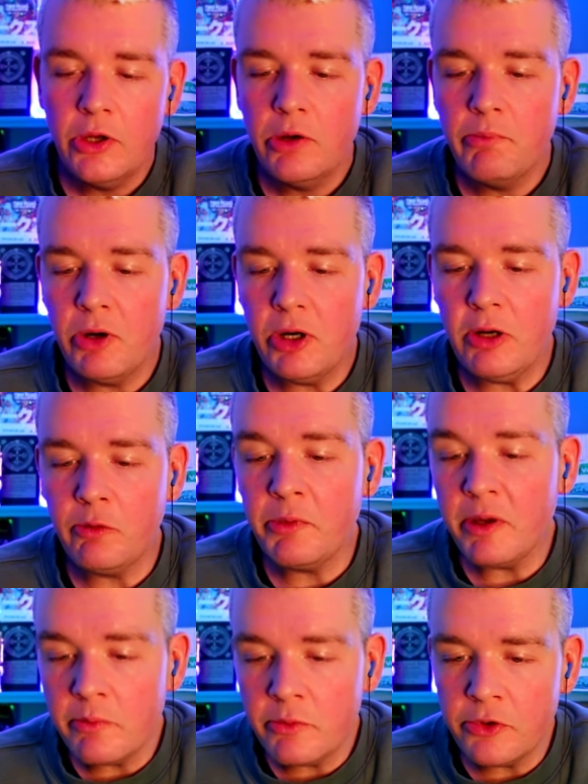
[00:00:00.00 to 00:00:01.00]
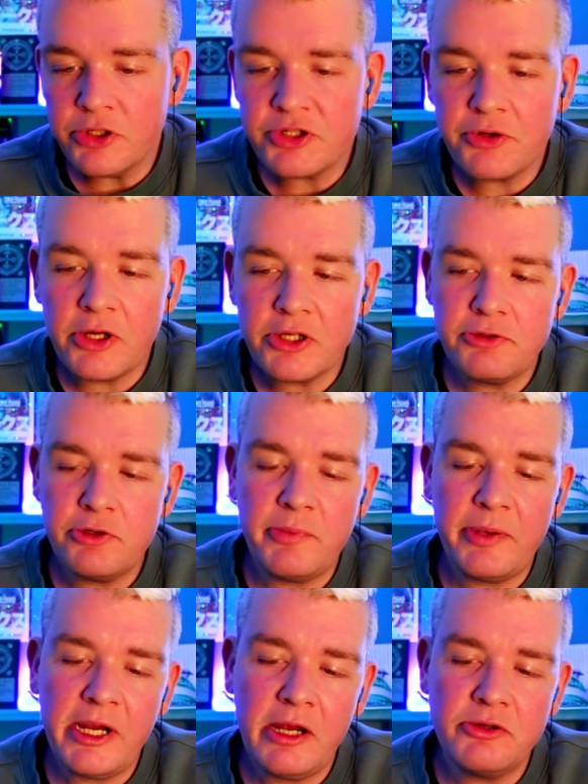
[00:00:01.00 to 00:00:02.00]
But remember, she lost 300 pounds.